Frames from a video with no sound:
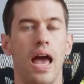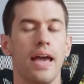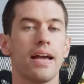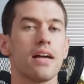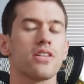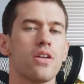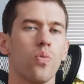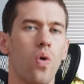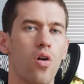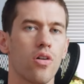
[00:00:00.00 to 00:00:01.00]
Hey guys
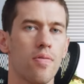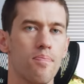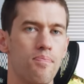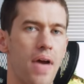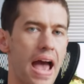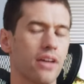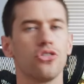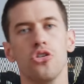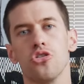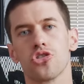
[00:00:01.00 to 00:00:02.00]
and welcome back
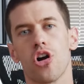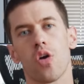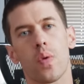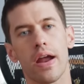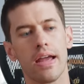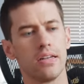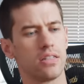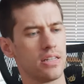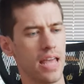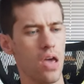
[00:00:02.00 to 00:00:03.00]
to Hoosier Hardware and
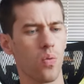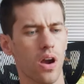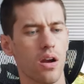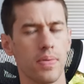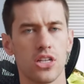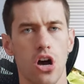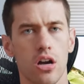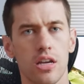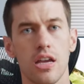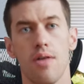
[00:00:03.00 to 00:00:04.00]
today we're going to be
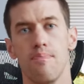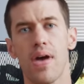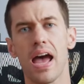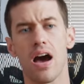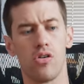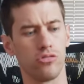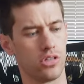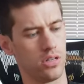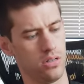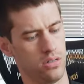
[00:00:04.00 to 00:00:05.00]
talking
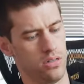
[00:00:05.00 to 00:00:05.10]
about